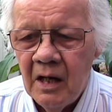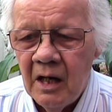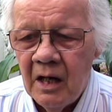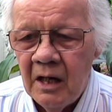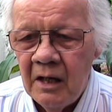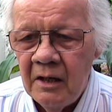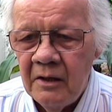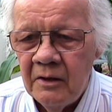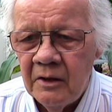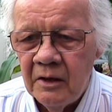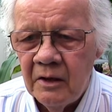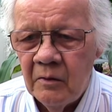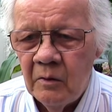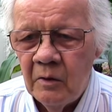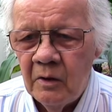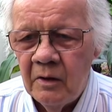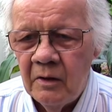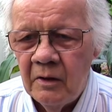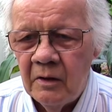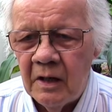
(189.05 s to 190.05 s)
And
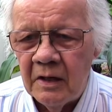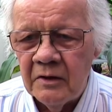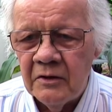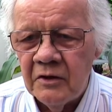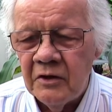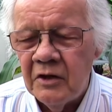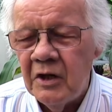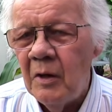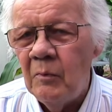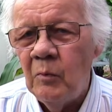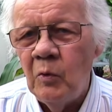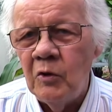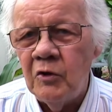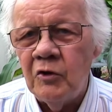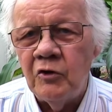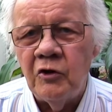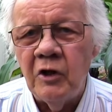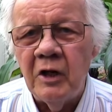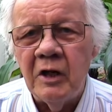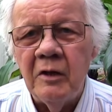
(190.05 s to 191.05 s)
as I said,
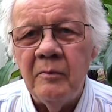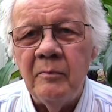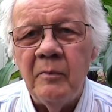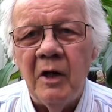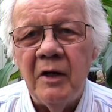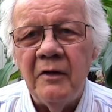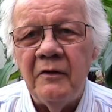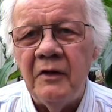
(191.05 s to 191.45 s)
what triggered my